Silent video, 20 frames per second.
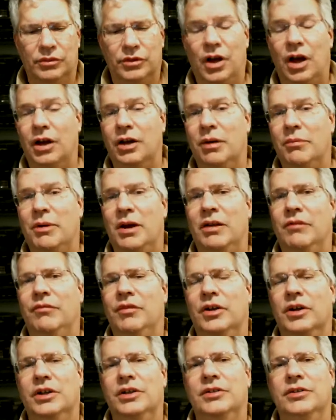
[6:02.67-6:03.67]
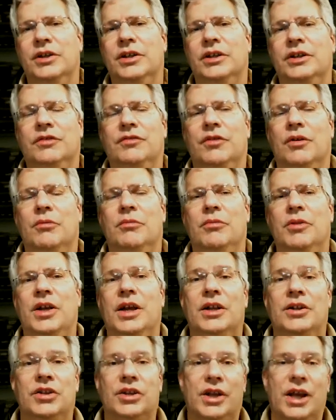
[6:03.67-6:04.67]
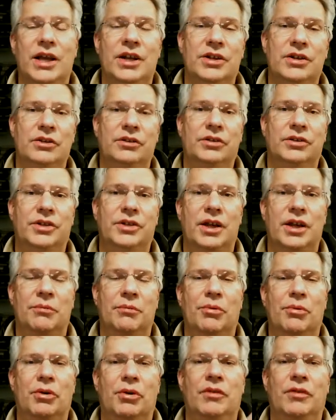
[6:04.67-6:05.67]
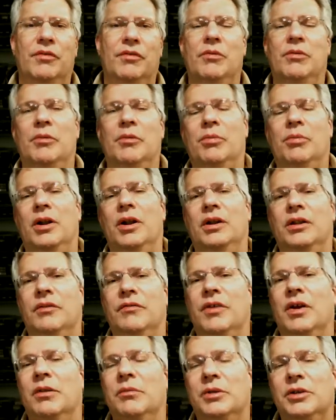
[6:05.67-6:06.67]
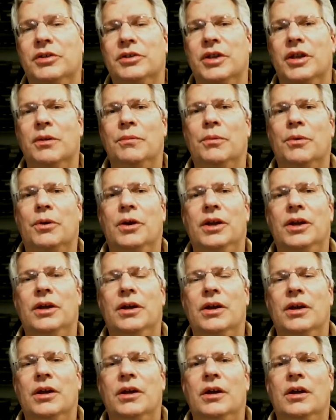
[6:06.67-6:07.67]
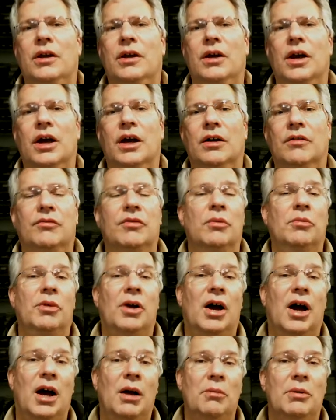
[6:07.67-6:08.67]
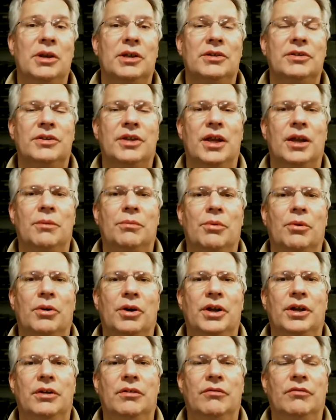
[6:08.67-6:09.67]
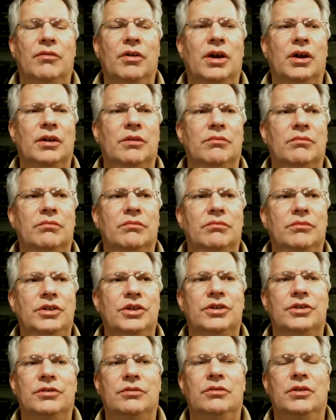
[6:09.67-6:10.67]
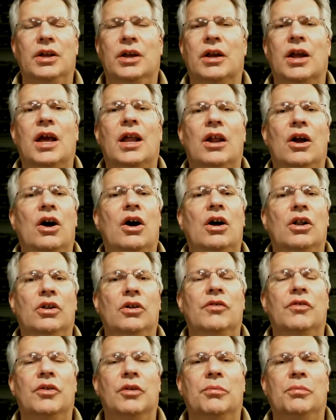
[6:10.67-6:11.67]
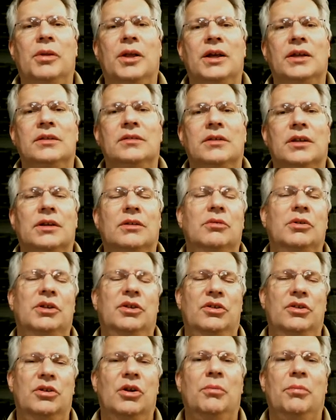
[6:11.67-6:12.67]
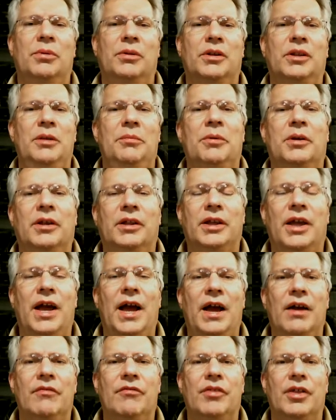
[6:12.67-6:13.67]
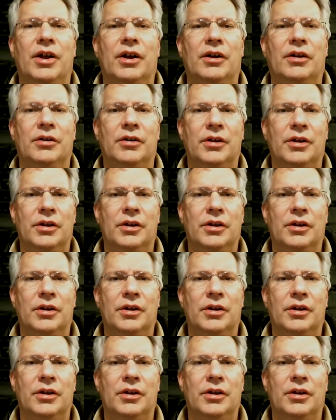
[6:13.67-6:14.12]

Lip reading: talk about various things from the educational standpoint, from the product development standpoint, from the hobbyist standpoint. Just they're kind of all over the place, like we typically have there.